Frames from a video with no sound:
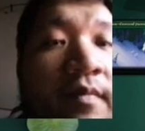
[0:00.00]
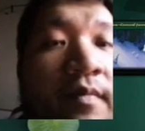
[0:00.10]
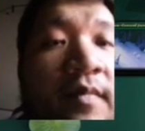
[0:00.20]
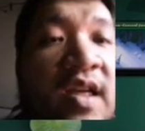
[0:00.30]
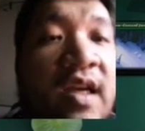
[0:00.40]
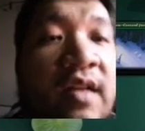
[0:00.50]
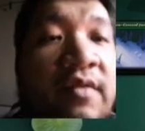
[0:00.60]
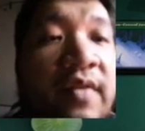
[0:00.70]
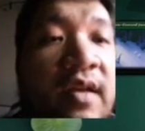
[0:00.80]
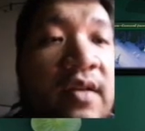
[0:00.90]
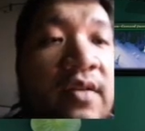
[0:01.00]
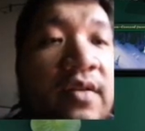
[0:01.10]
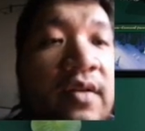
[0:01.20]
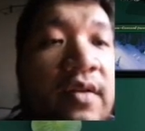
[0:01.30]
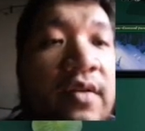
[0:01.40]
Yeah, in fact,
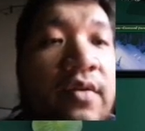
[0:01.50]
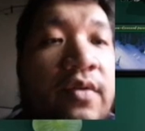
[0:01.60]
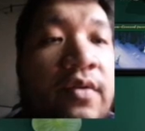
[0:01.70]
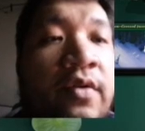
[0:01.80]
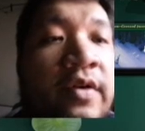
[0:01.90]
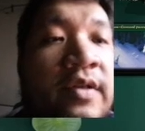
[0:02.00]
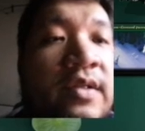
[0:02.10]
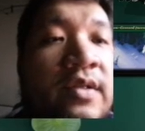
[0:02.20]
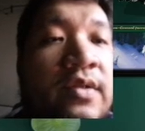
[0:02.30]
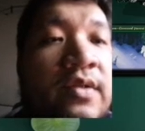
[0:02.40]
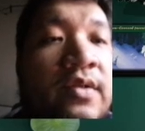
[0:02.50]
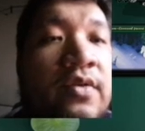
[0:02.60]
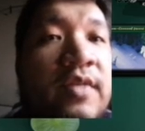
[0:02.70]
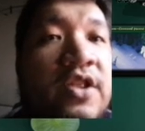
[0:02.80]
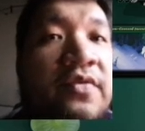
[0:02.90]
there is so
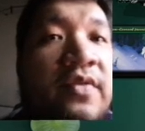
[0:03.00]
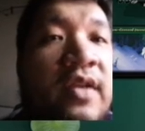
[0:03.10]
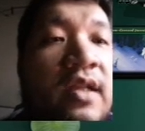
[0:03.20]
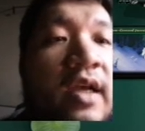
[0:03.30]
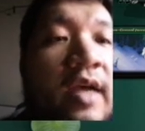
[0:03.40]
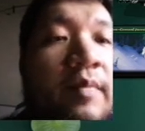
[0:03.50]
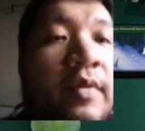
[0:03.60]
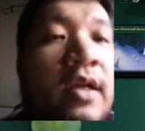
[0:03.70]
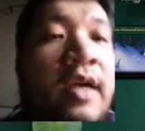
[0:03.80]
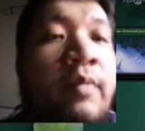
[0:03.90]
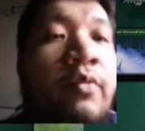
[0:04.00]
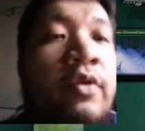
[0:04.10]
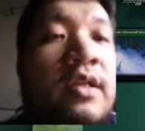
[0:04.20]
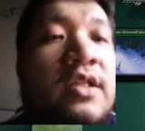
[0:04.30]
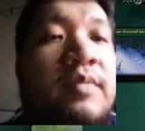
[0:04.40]
much of nothing happening. I'm
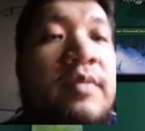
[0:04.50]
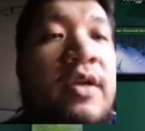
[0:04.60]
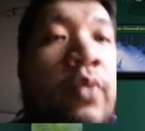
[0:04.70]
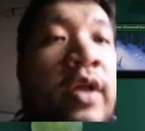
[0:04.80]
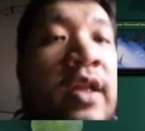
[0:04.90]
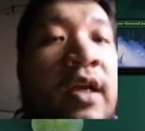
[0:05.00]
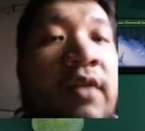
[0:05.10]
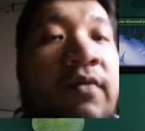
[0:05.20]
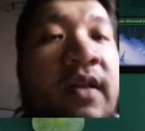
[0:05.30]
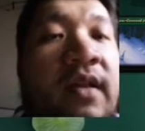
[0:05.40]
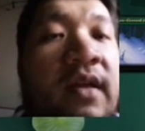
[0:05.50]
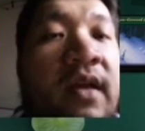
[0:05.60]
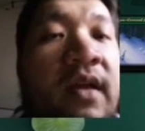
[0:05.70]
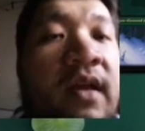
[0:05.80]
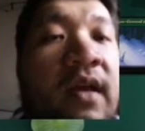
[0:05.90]
willing to just play
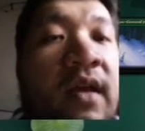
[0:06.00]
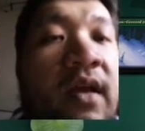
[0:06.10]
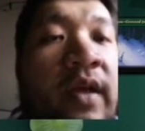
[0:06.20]
wedding